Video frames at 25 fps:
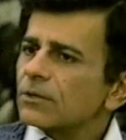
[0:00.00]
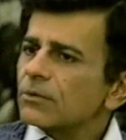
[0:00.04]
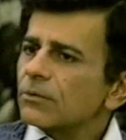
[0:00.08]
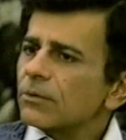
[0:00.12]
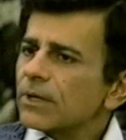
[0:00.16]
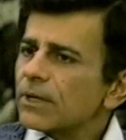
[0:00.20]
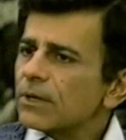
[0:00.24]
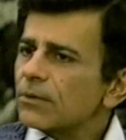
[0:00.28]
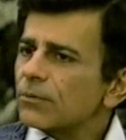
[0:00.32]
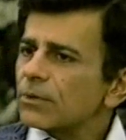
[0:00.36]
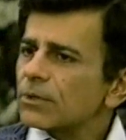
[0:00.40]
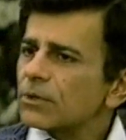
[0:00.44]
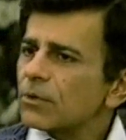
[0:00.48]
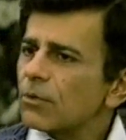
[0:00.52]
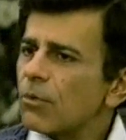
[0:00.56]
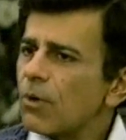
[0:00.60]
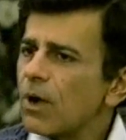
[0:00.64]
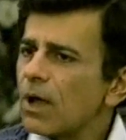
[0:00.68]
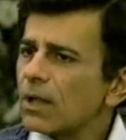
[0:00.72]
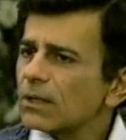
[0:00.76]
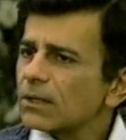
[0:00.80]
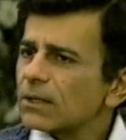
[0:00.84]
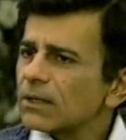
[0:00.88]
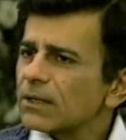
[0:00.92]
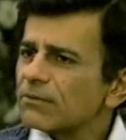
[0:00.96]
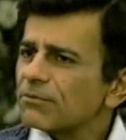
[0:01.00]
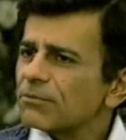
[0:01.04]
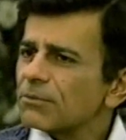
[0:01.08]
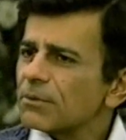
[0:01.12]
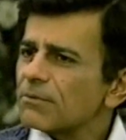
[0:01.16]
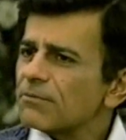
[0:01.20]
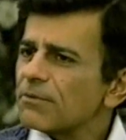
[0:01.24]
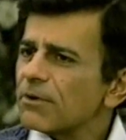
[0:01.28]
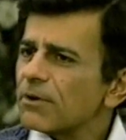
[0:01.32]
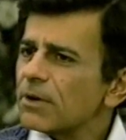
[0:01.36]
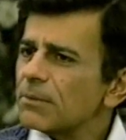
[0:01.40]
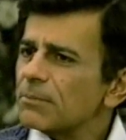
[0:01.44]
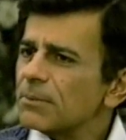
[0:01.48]
doing it with quality from
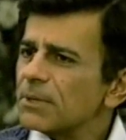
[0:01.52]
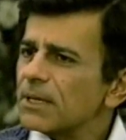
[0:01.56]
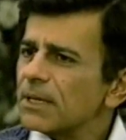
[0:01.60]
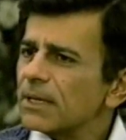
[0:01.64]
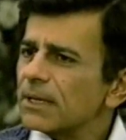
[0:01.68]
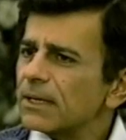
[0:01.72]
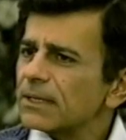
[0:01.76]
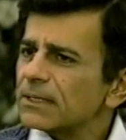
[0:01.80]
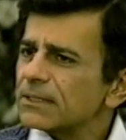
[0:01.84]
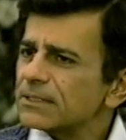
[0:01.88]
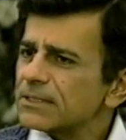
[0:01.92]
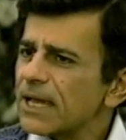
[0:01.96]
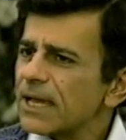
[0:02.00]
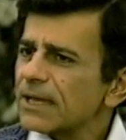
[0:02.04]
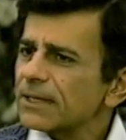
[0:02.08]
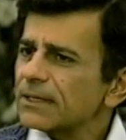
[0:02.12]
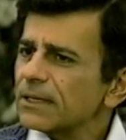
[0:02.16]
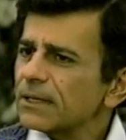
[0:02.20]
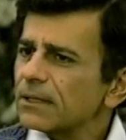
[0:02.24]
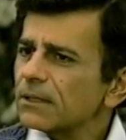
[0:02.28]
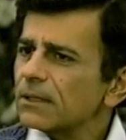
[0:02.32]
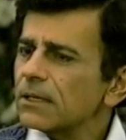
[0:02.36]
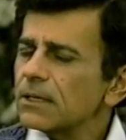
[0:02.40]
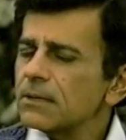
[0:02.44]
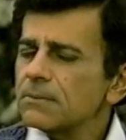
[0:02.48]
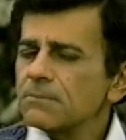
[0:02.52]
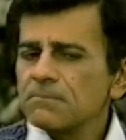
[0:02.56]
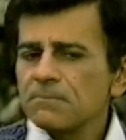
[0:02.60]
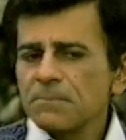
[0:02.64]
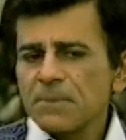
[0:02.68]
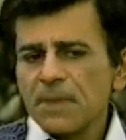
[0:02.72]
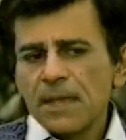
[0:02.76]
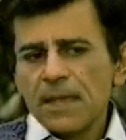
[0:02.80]
the very beginning, technically,